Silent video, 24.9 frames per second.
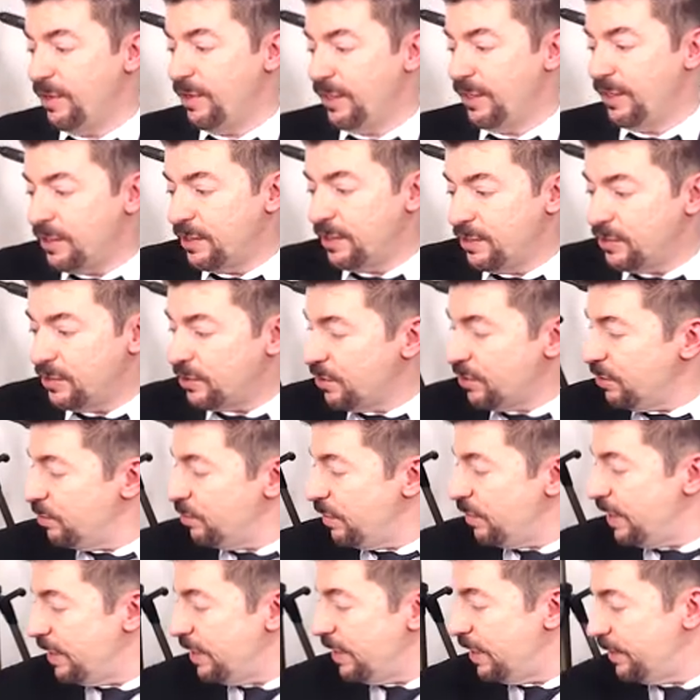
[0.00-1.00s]
Is a good
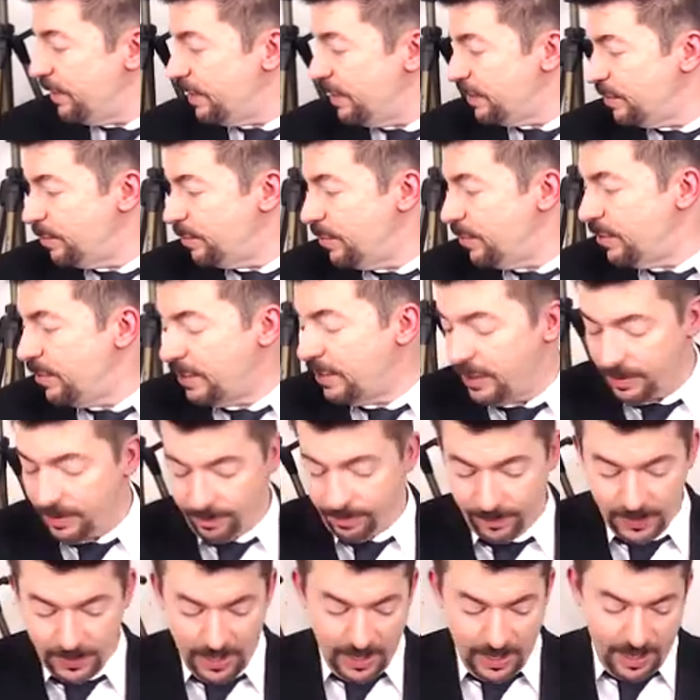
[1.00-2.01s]
way, I think, to put it.
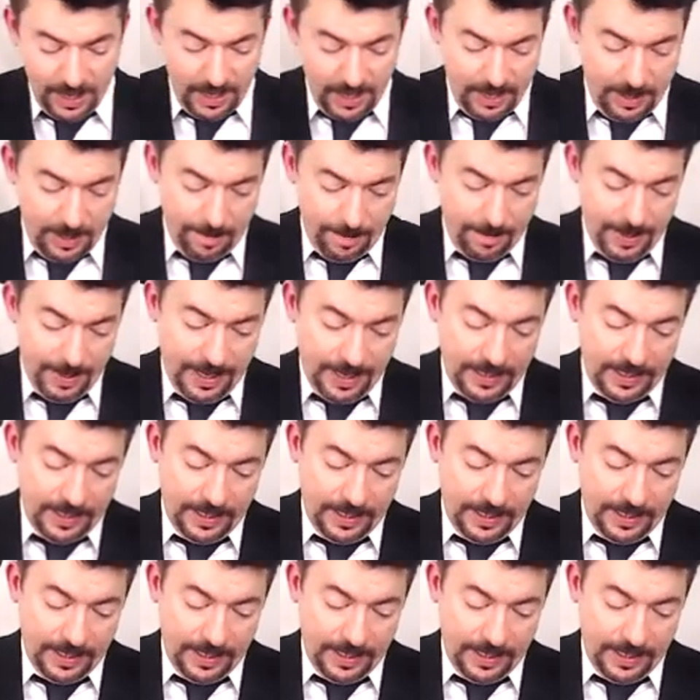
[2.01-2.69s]
But